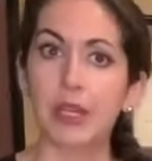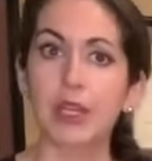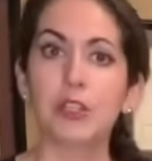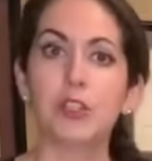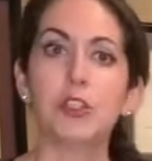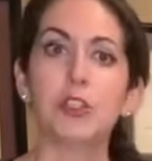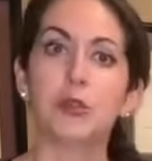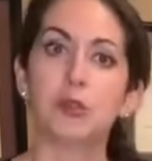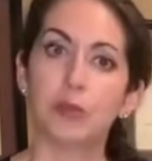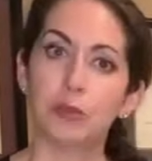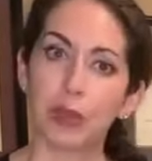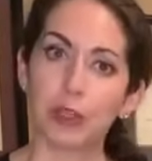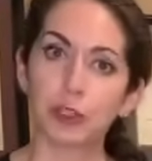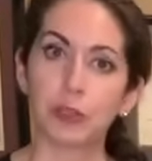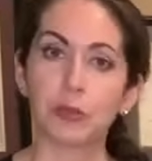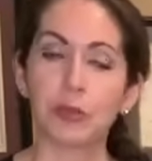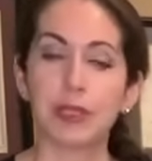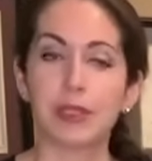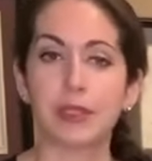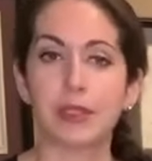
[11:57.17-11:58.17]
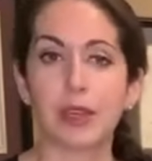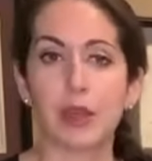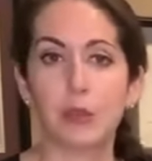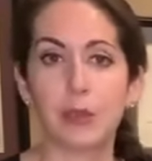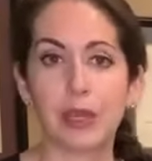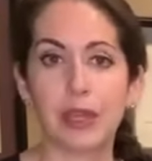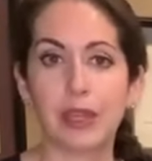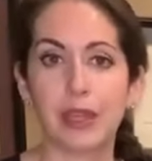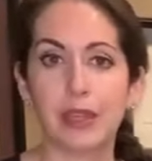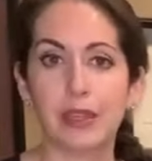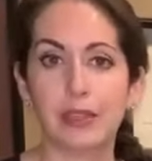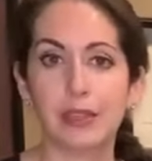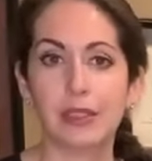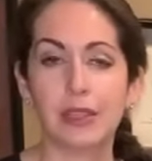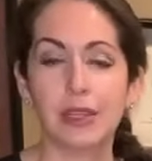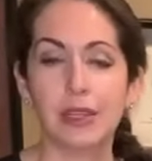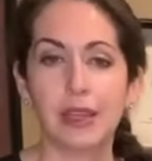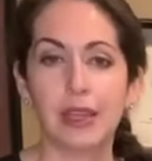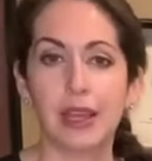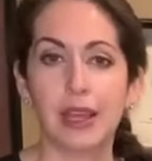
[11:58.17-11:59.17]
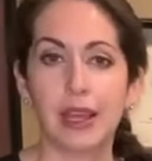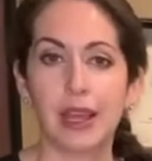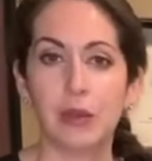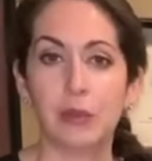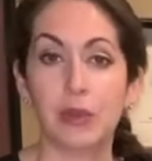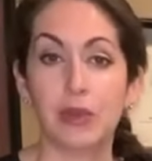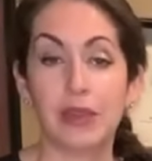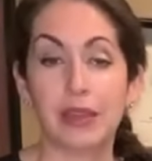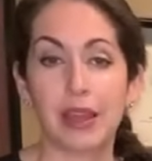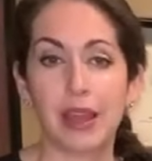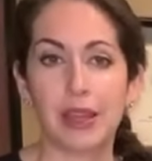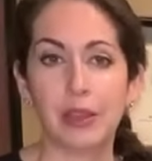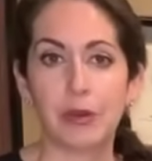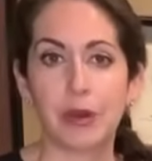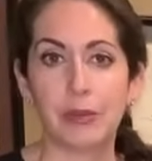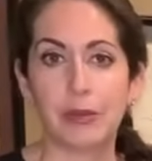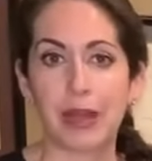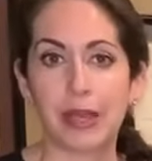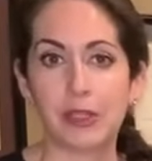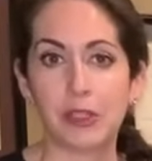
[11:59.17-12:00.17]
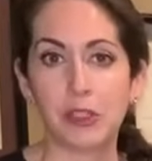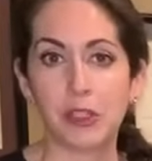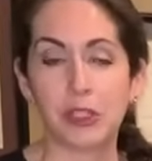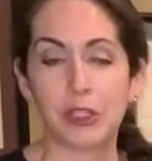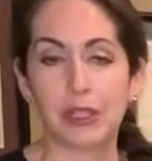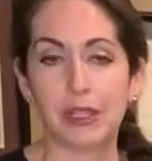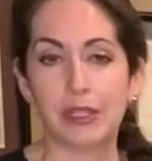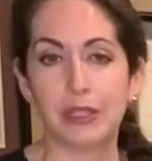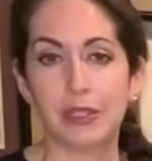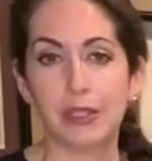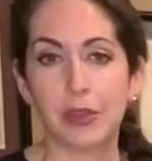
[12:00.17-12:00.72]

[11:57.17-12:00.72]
to the measurements that we get with the IOL master. And so